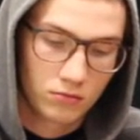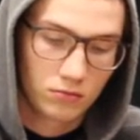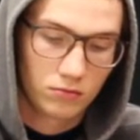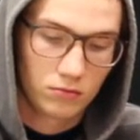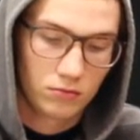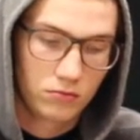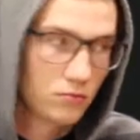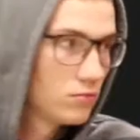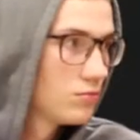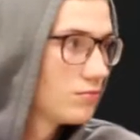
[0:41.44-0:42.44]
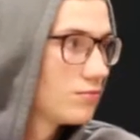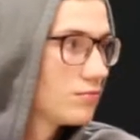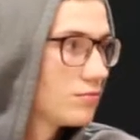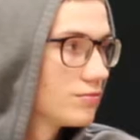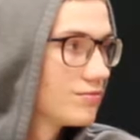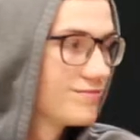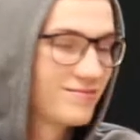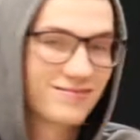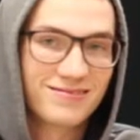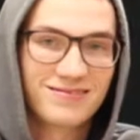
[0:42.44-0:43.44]

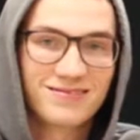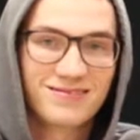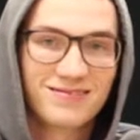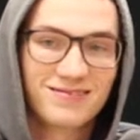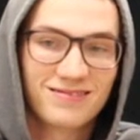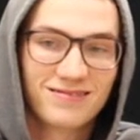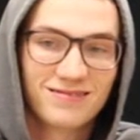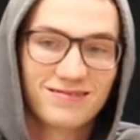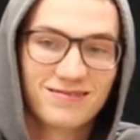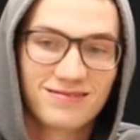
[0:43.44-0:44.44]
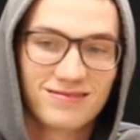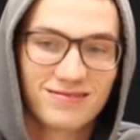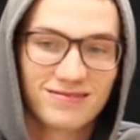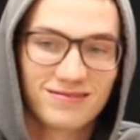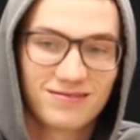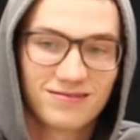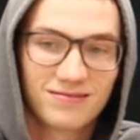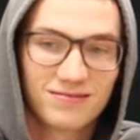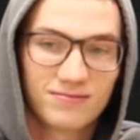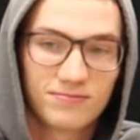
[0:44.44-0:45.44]

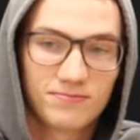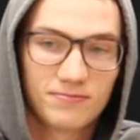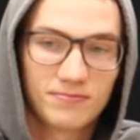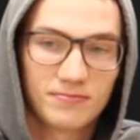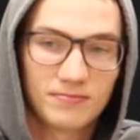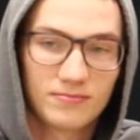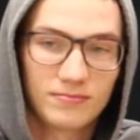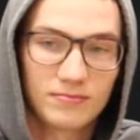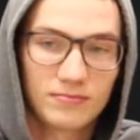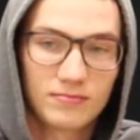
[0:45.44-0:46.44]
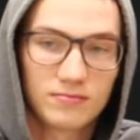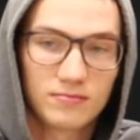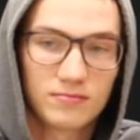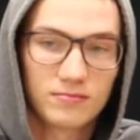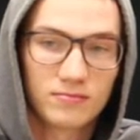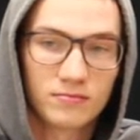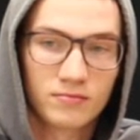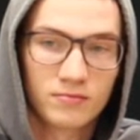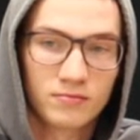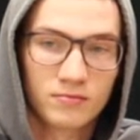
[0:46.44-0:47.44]

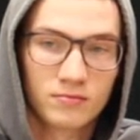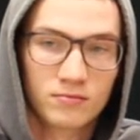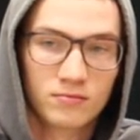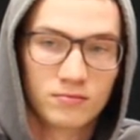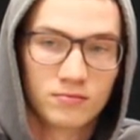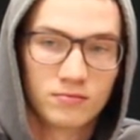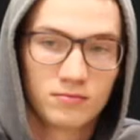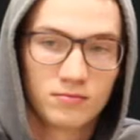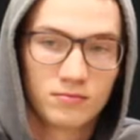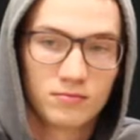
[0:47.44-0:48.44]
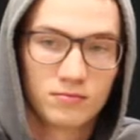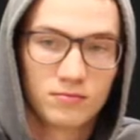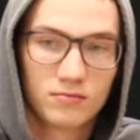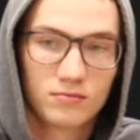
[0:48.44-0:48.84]
The person shown says nothing.